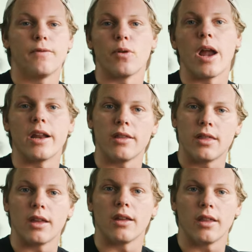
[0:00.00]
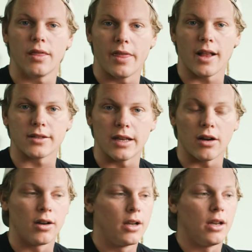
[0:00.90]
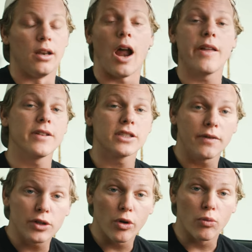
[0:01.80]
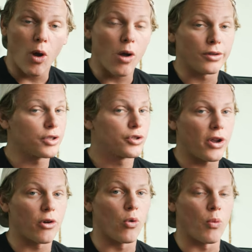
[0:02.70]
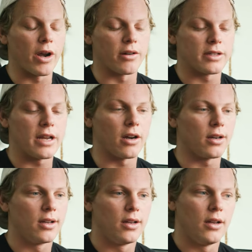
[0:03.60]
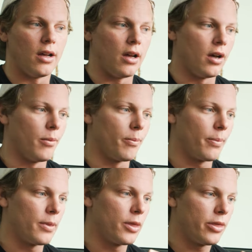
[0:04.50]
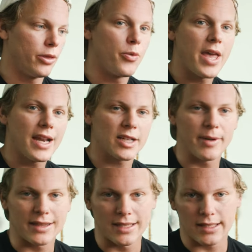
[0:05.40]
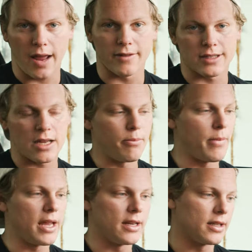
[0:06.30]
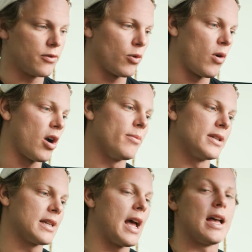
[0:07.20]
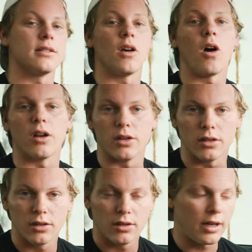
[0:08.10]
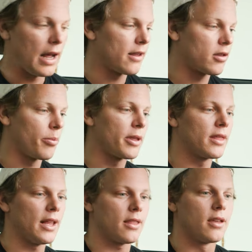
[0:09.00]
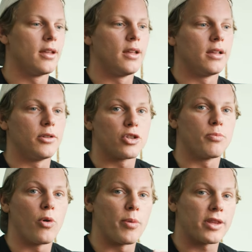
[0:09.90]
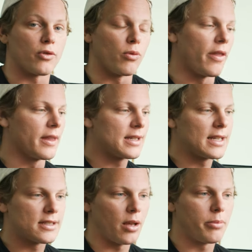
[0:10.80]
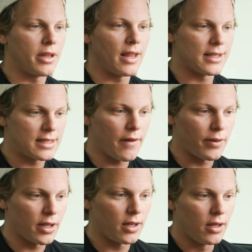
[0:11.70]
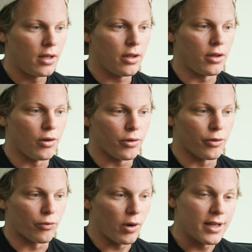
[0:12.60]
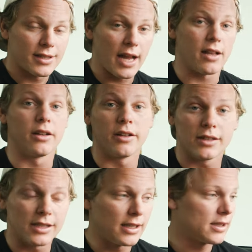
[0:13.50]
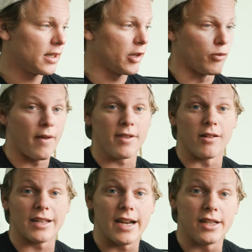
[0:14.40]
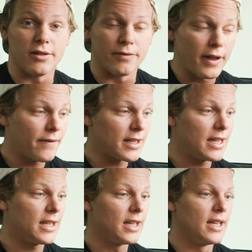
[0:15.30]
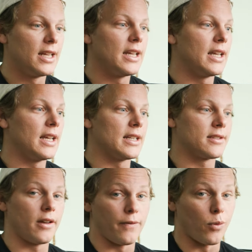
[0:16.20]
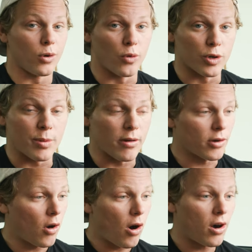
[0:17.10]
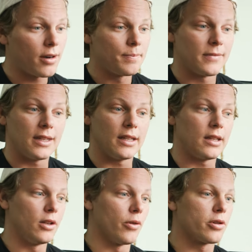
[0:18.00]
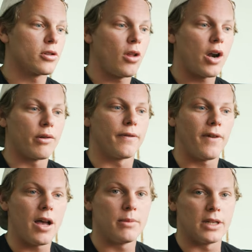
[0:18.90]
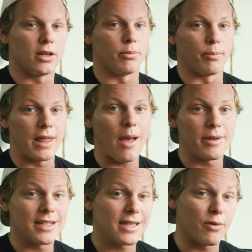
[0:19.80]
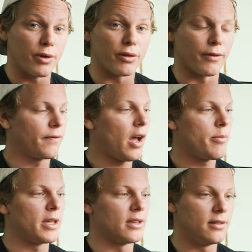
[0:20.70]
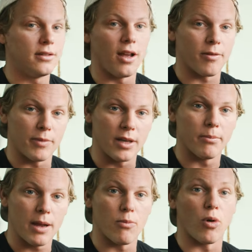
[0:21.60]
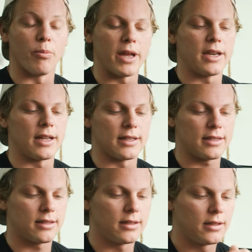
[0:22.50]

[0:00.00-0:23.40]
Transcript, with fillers: for anything that's there. Not even stuff to go wrong, just general wear and tear. Um, you can't expect this to have the same maintenance requirements as a Honda, as something that's just more meant to run. This is something that's definitely, you know, you're running tight clearances, it revs out to 8250, it's a 400 horsepower car. You know, there's a lot of refinement here, but that being said, with refinement does mean ma more maintenance